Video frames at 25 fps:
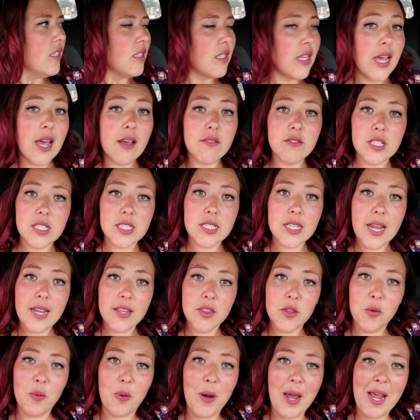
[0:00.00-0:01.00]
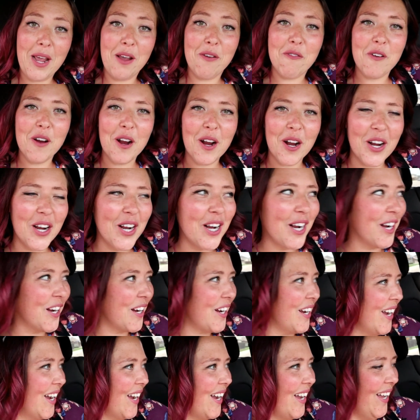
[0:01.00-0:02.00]
They have to sign the waiver.
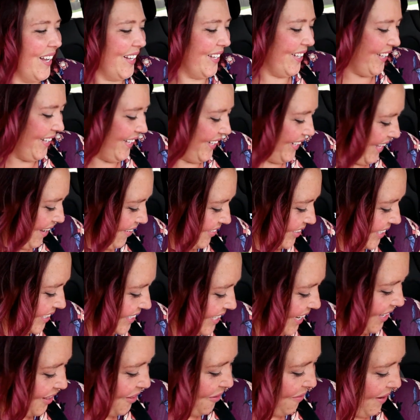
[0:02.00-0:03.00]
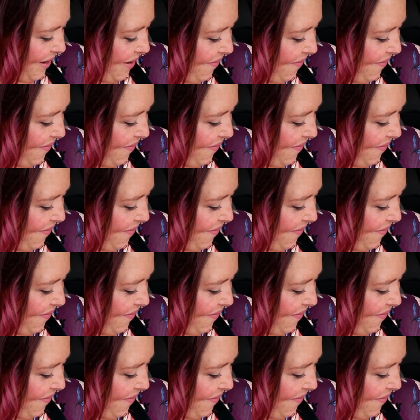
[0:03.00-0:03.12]
They have to sign the